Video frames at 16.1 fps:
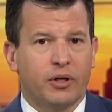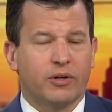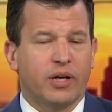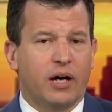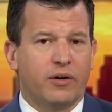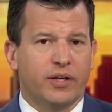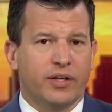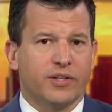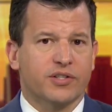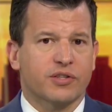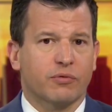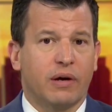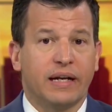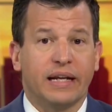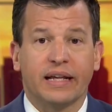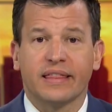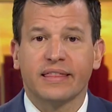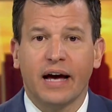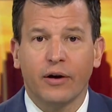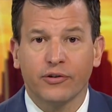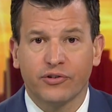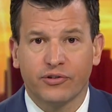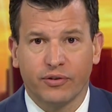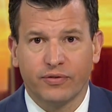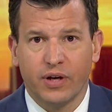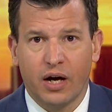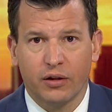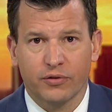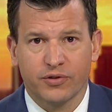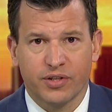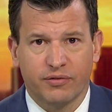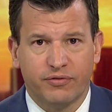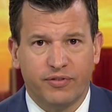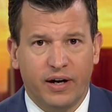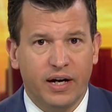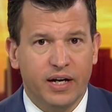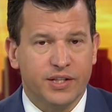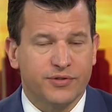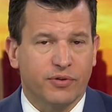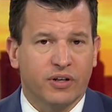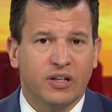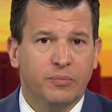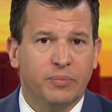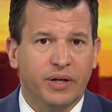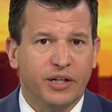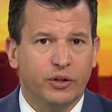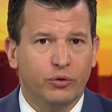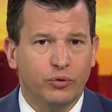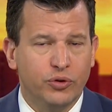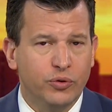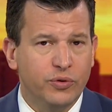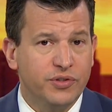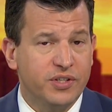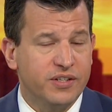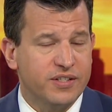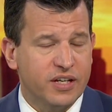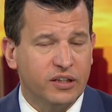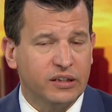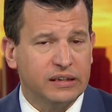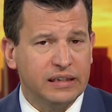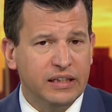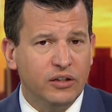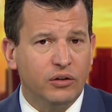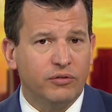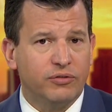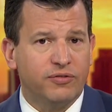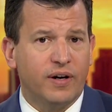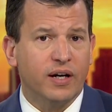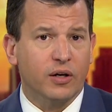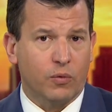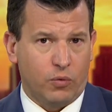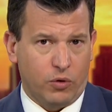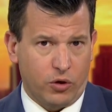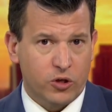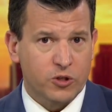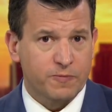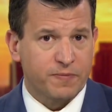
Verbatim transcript: County is threatening thousands of dollars in fines for anybody who uses illegal fireworks.